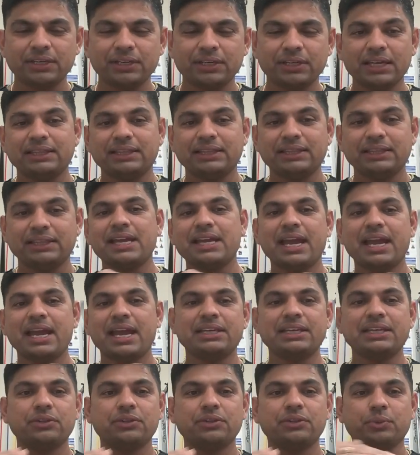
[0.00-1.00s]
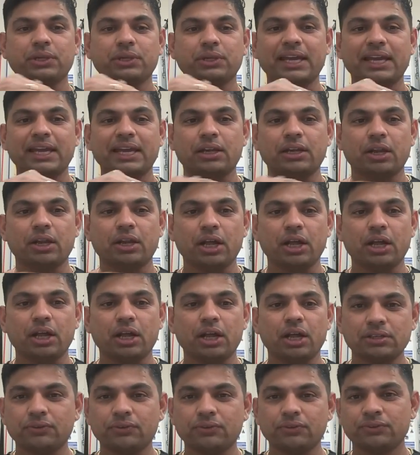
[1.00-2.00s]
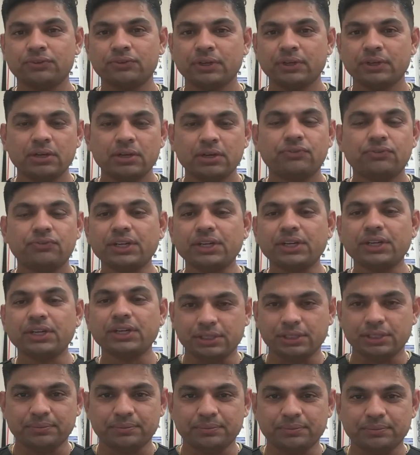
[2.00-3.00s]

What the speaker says: the tendon will get lots of friction.